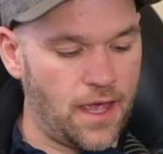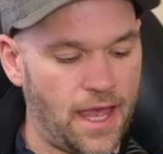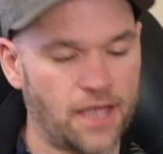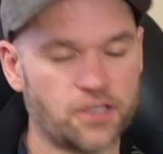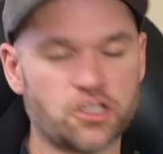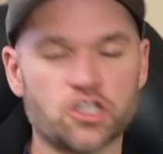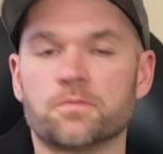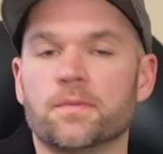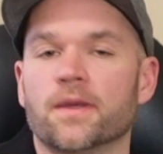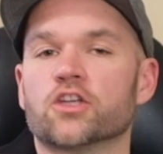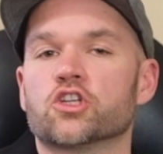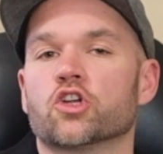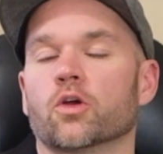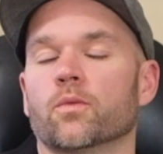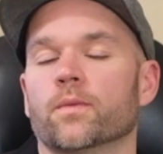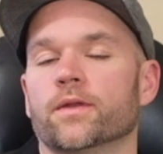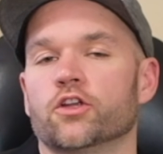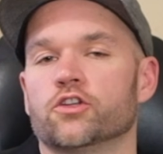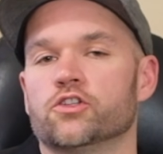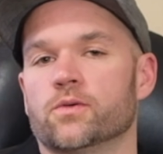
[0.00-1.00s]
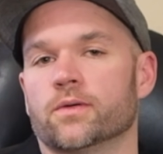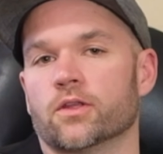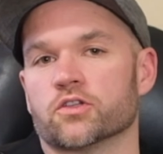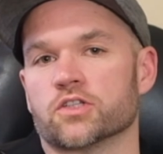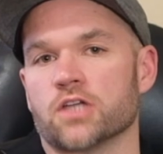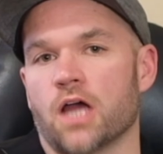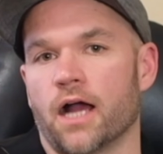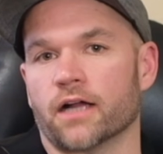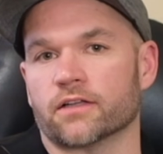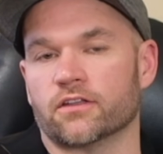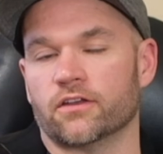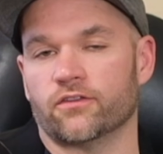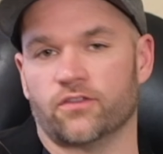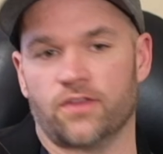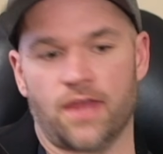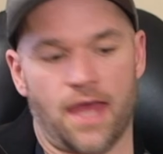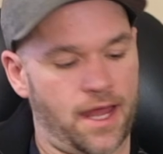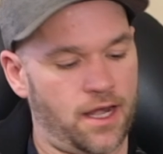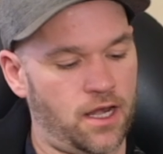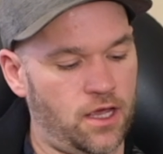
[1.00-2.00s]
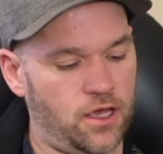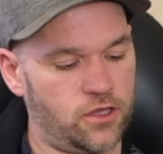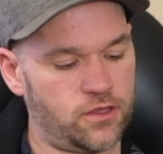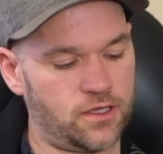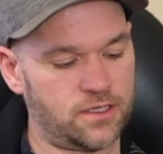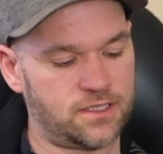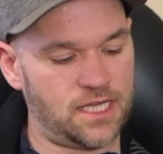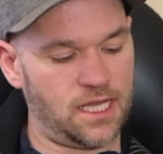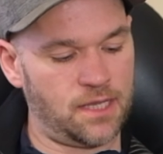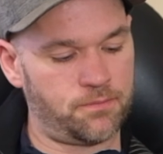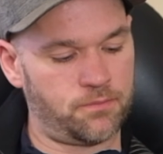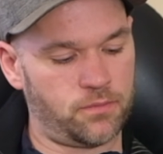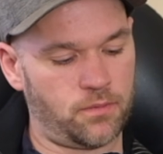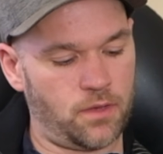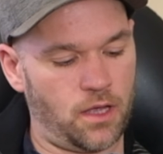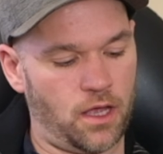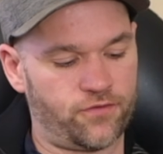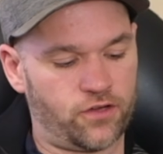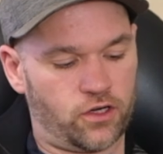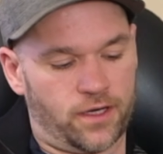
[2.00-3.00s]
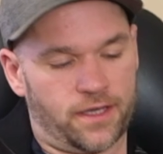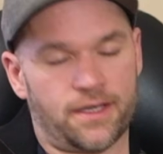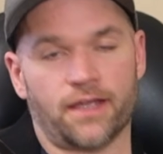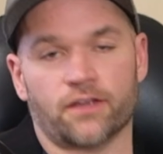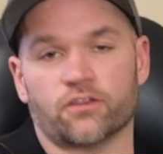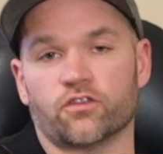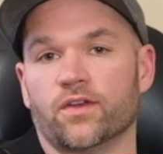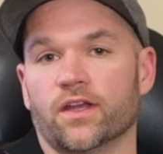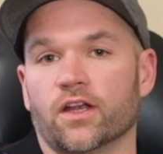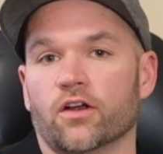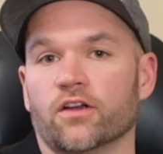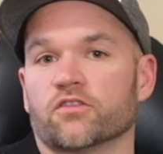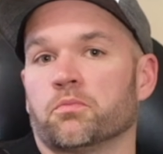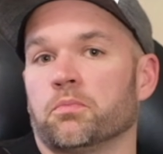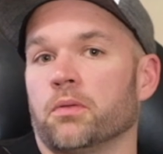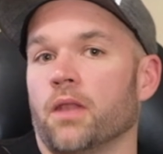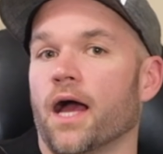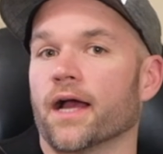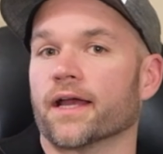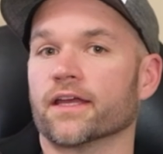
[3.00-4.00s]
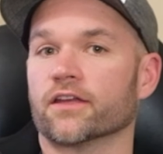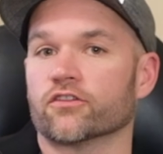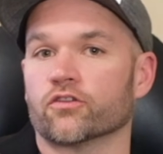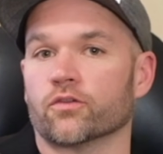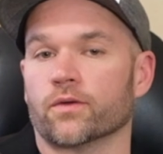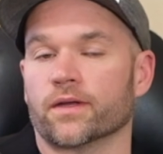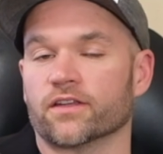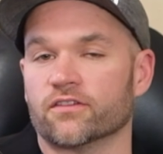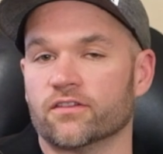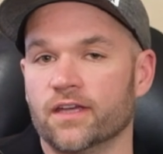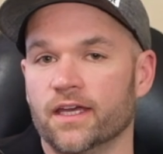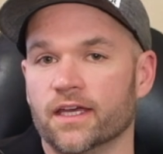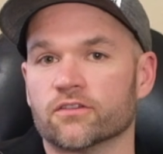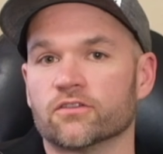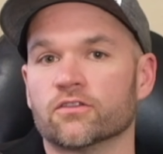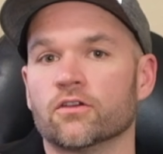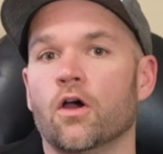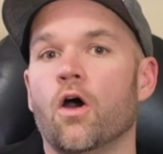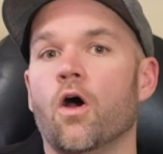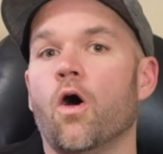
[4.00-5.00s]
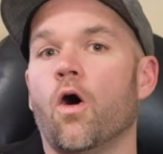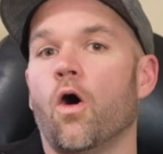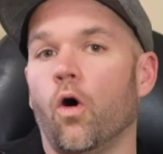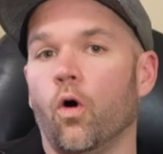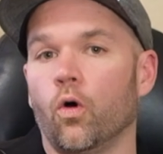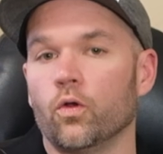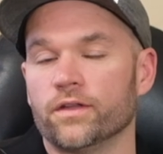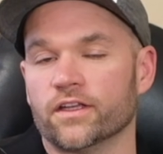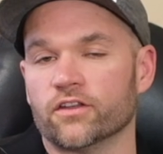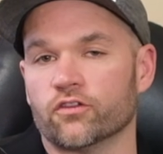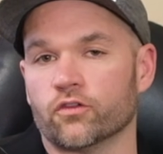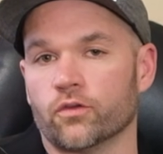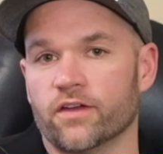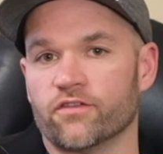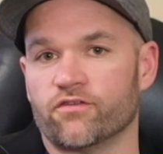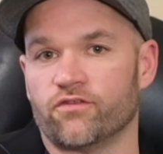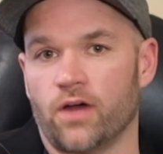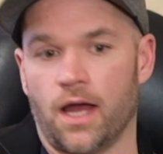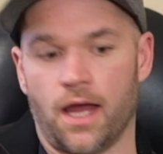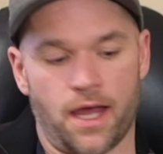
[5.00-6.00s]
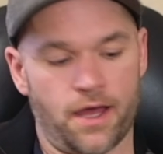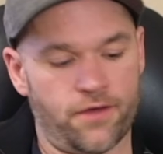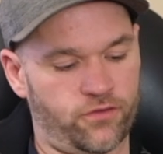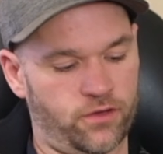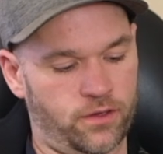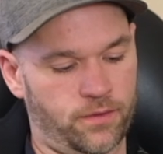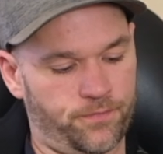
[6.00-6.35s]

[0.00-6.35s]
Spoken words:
And just make sure when you're doing those octaves that the tip of your index finger is blocking string 6, holding string 5,